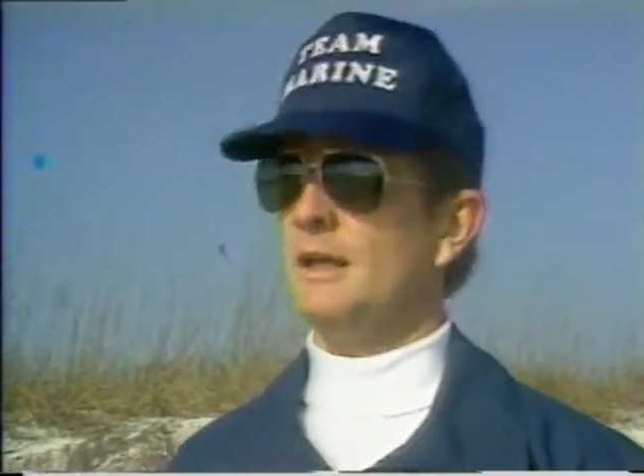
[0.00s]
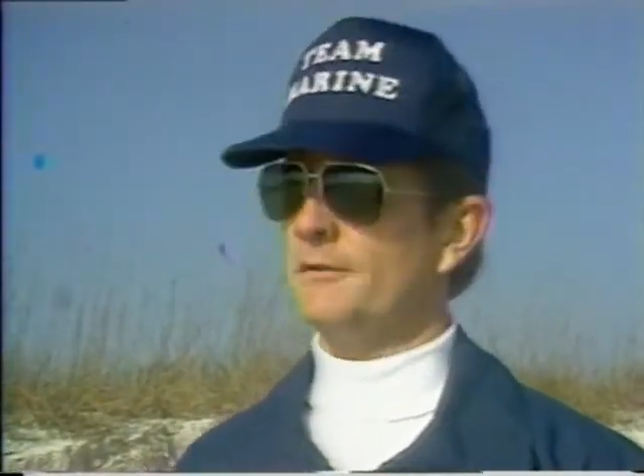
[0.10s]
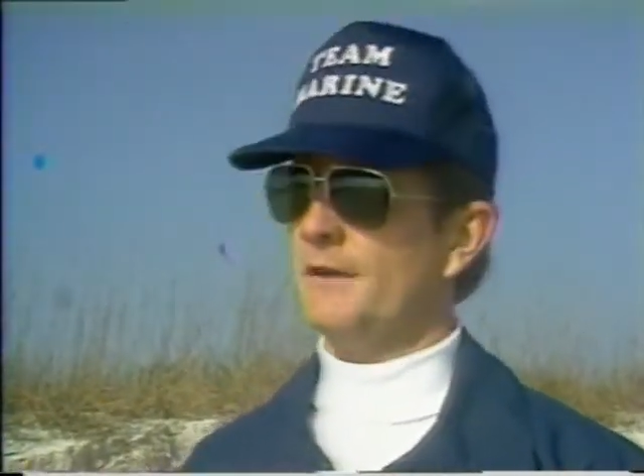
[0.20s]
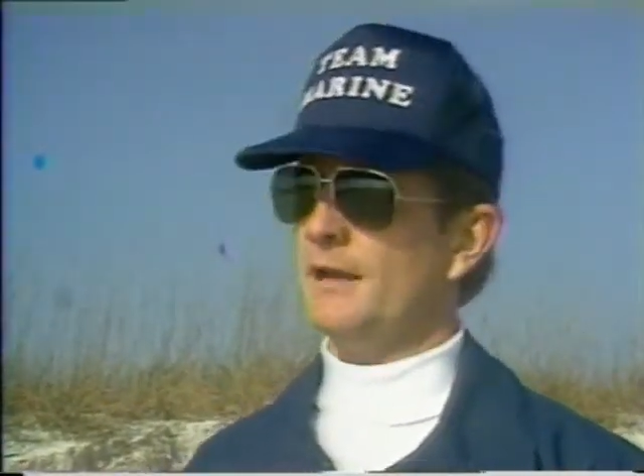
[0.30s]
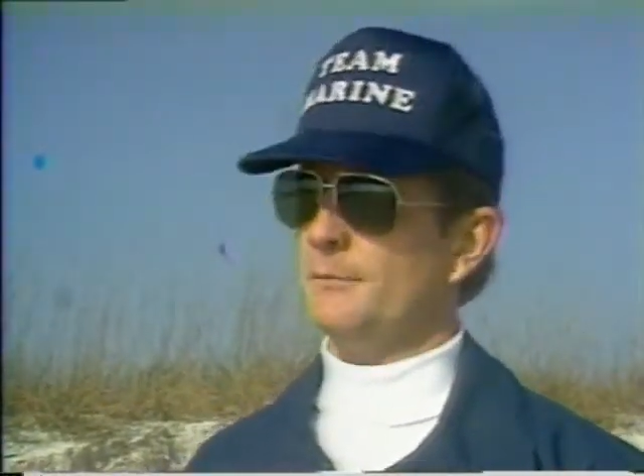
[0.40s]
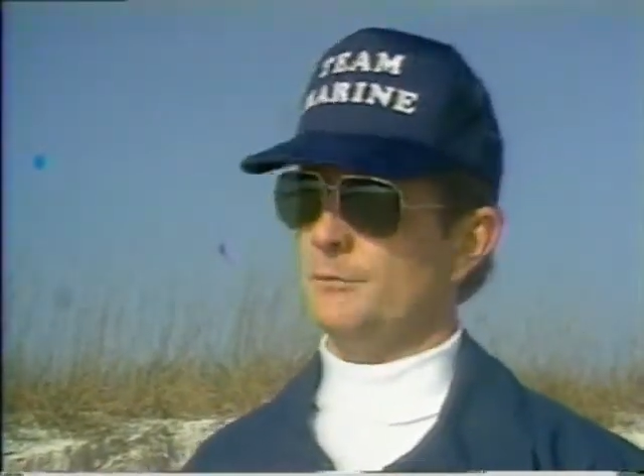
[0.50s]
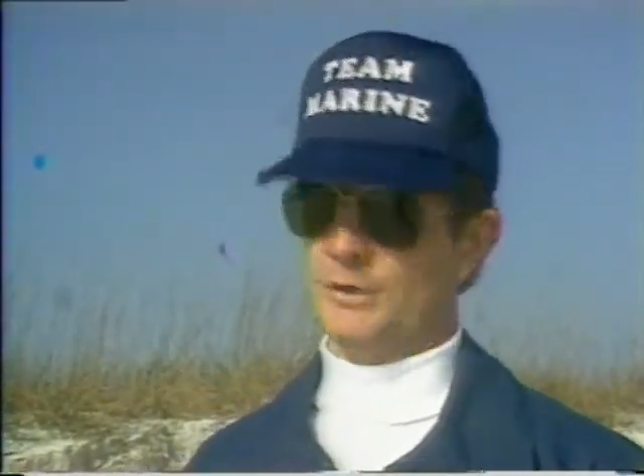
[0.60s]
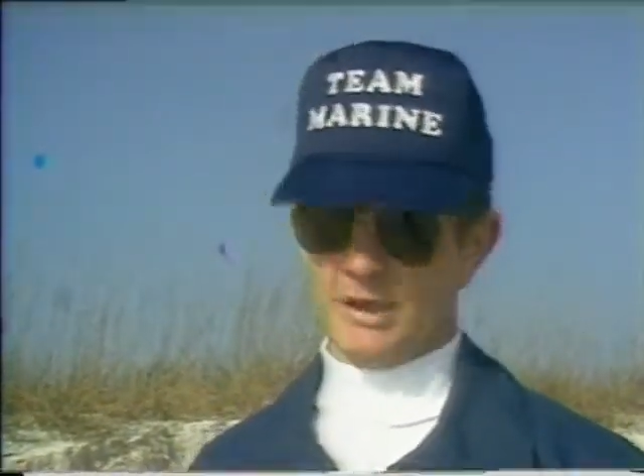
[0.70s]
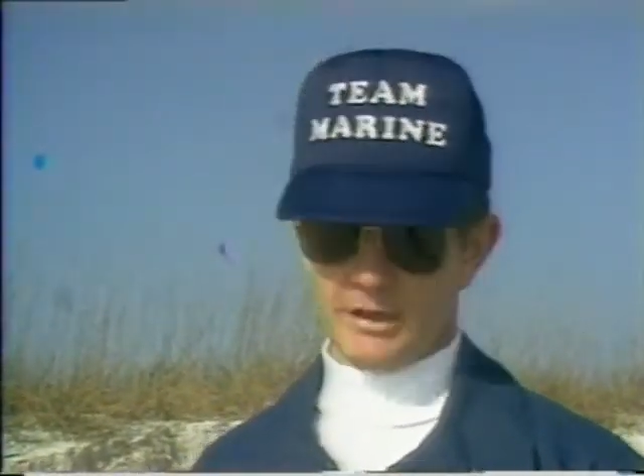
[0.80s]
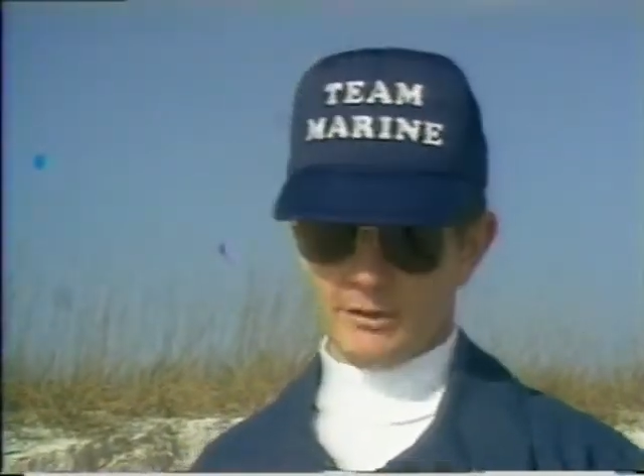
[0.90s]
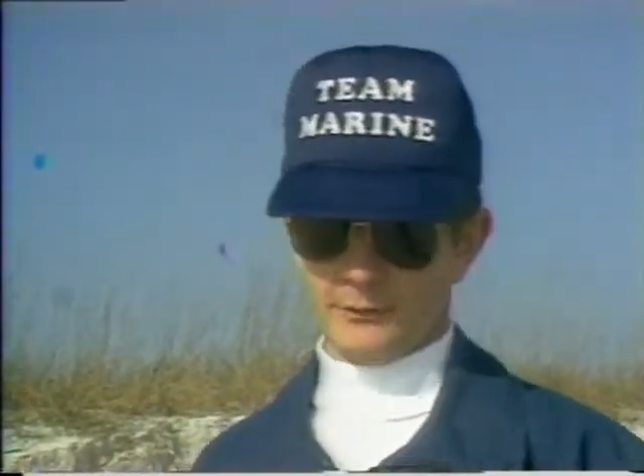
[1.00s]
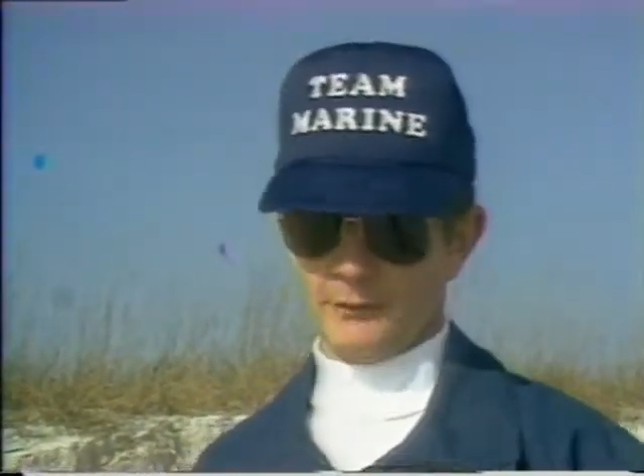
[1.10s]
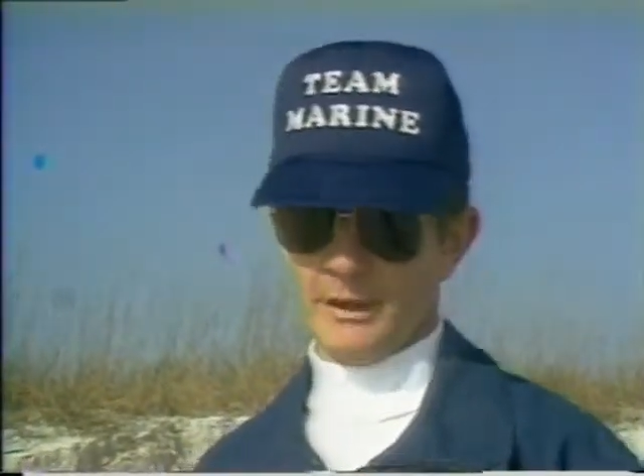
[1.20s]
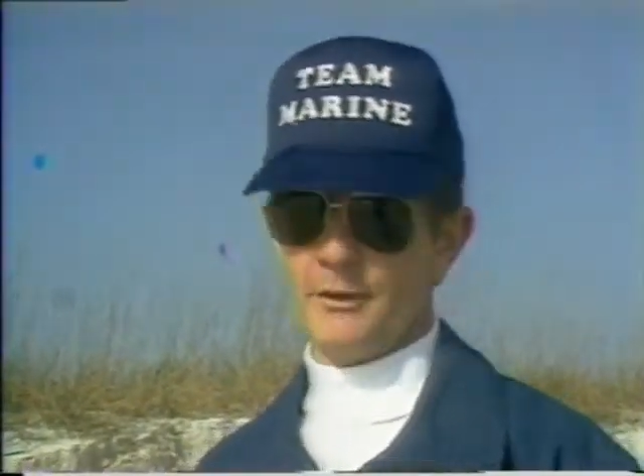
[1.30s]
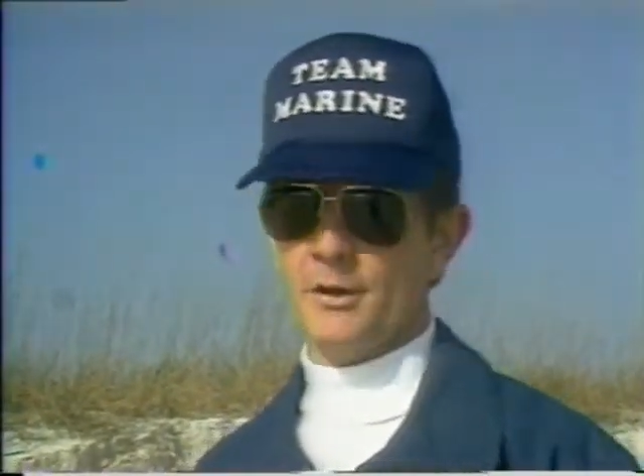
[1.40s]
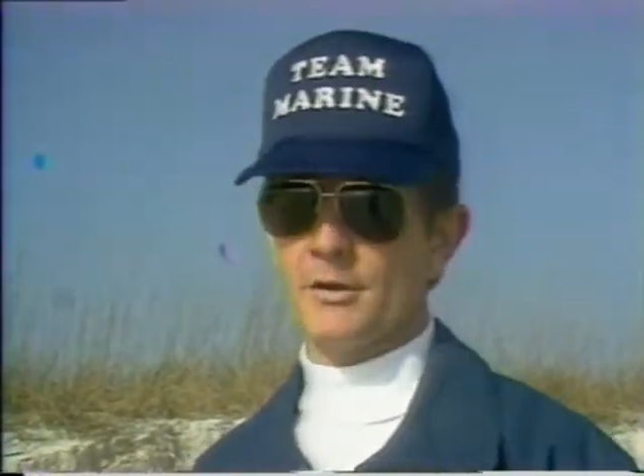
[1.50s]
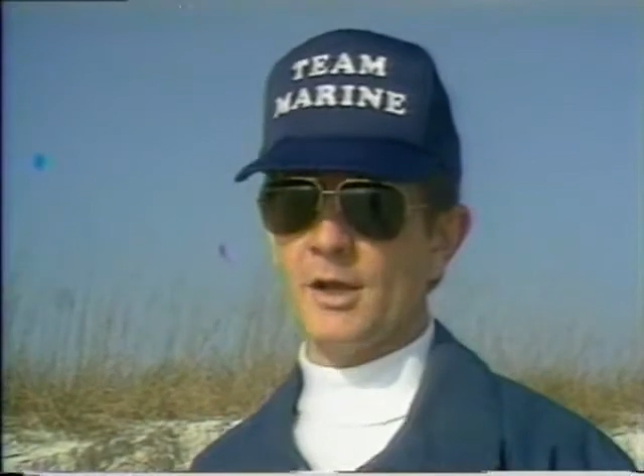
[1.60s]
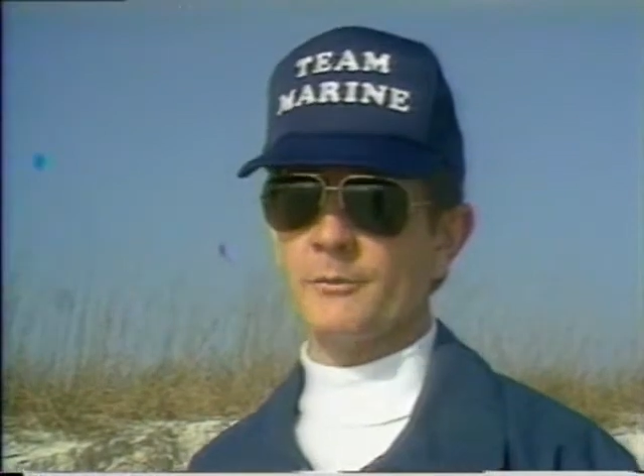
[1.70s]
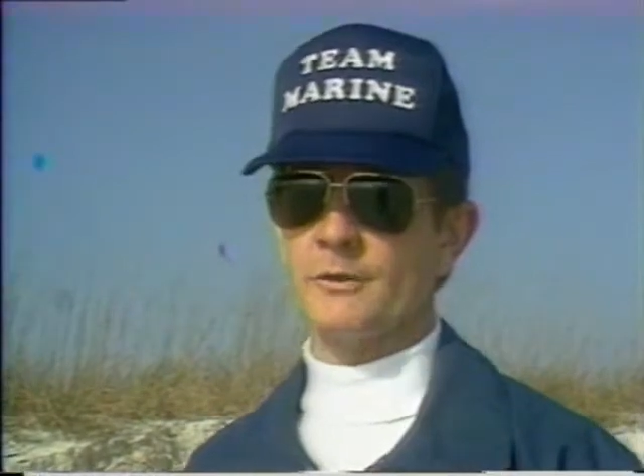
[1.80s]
If that particular scenario comes